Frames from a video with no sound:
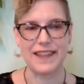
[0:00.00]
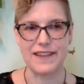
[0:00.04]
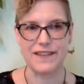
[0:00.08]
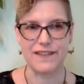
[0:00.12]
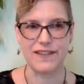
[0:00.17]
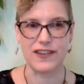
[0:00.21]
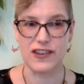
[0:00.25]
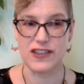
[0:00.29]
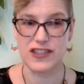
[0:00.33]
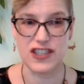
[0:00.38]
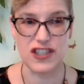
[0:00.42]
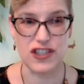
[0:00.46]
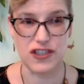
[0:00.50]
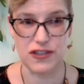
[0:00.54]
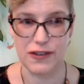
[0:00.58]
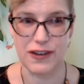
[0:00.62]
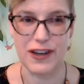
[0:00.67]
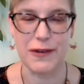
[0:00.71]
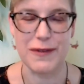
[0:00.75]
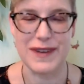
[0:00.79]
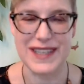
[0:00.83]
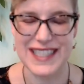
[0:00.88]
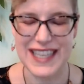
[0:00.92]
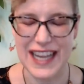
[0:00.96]
the first
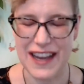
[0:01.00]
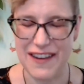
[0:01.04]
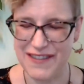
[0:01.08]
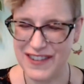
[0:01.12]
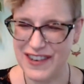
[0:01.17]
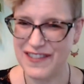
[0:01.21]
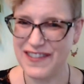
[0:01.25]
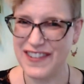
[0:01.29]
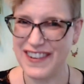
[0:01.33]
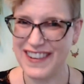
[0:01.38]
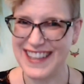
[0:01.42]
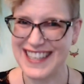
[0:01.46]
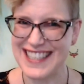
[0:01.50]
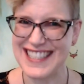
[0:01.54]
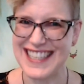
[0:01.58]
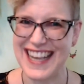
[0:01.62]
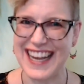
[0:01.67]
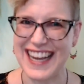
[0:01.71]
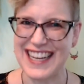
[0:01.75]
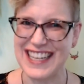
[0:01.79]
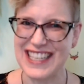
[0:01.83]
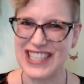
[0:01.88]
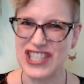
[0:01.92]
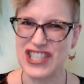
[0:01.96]
jury. We saved it for the
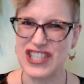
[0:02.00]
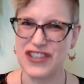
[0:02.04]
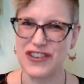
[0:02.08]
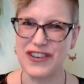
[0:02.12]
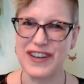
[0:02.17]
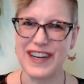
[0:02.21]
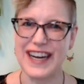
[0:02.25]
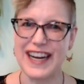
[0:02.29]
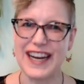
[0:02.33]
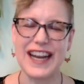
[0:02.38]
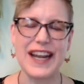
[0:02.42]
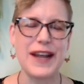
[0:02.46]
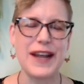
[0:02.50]
second jury.